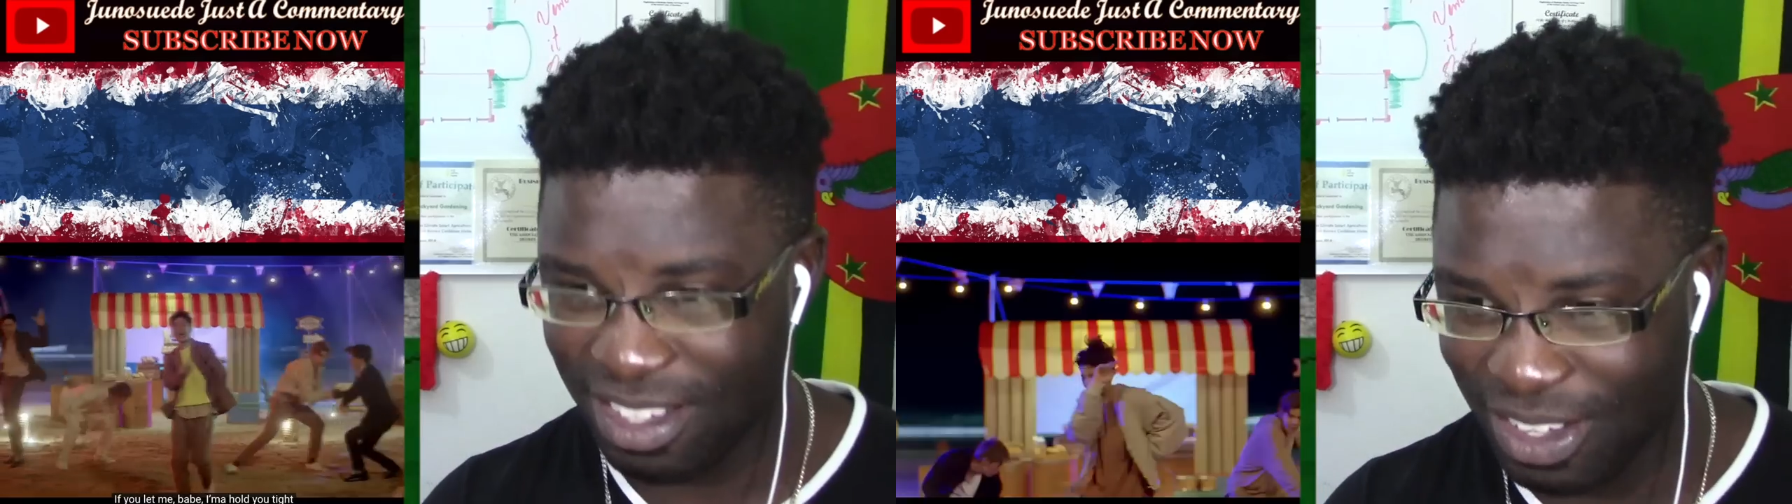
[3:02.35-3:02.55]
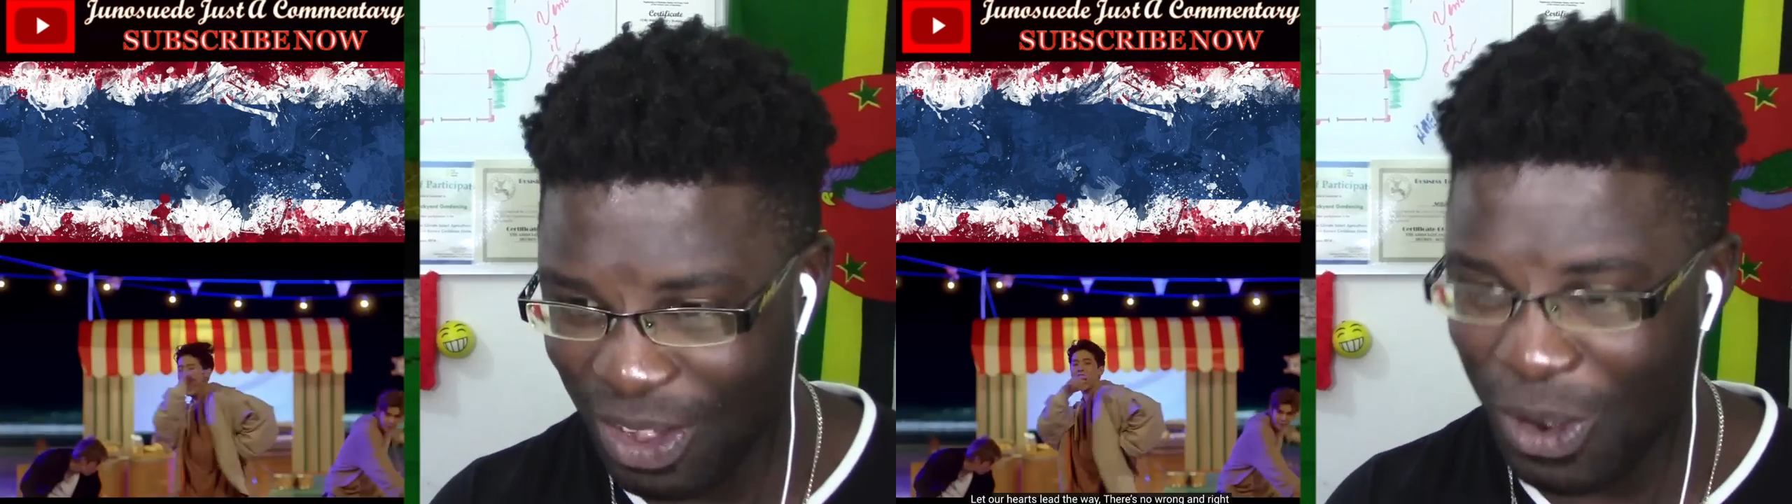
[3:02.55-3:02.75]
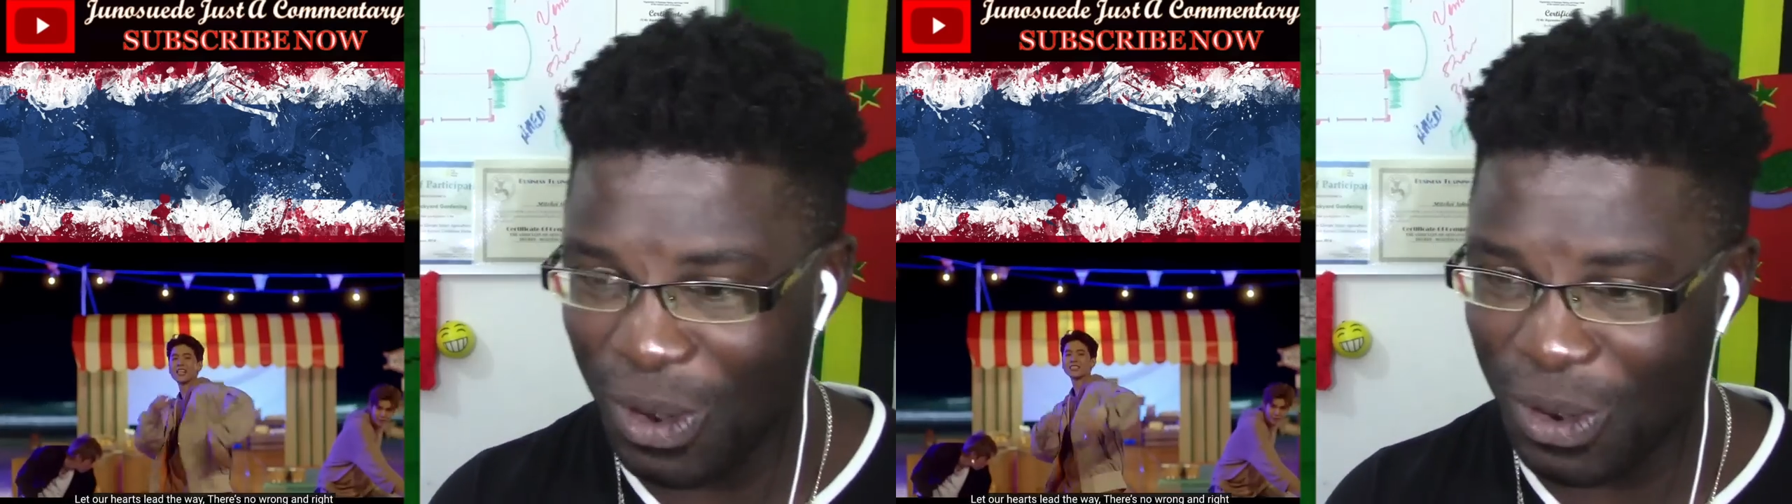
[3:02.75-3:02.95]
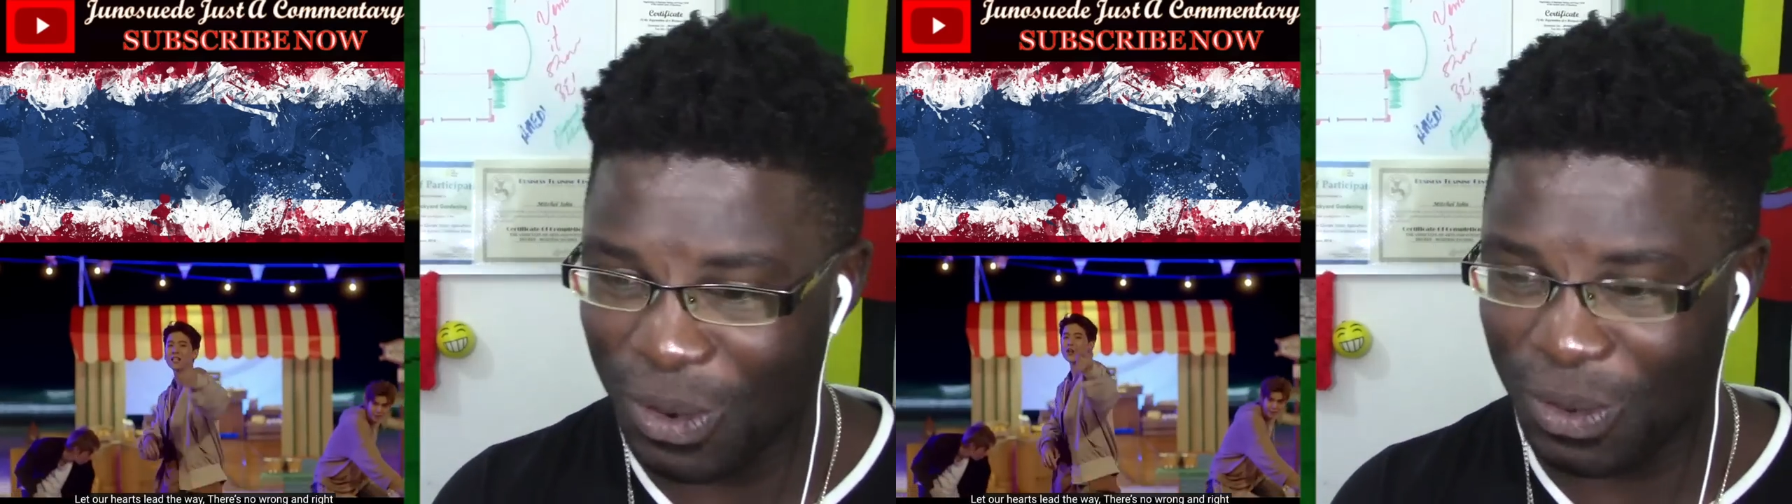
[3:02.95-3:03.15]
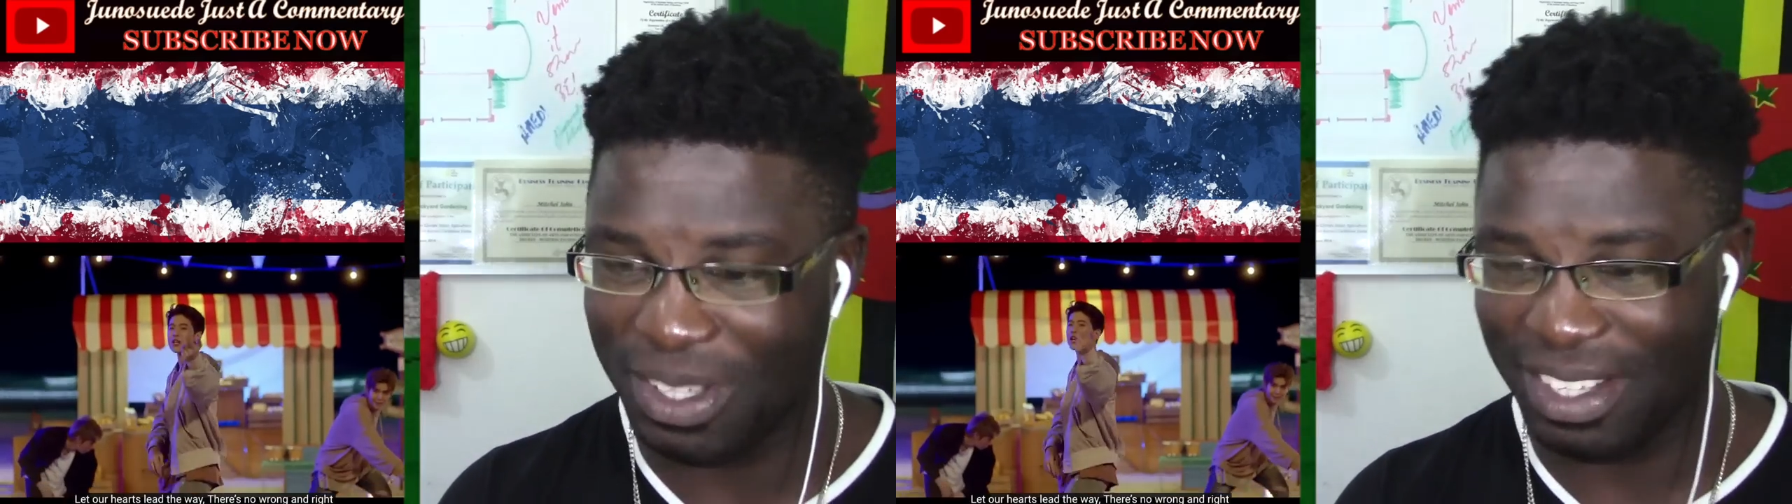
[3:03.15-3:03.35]

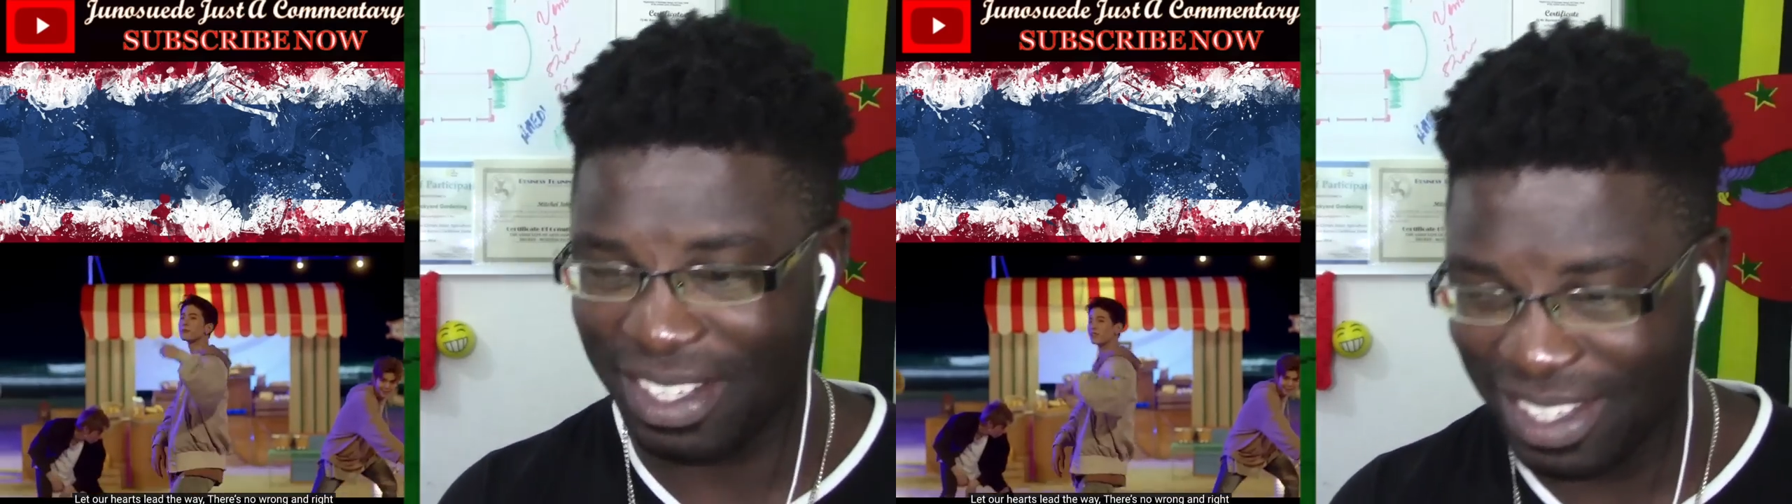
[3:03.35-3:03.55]
Oh, you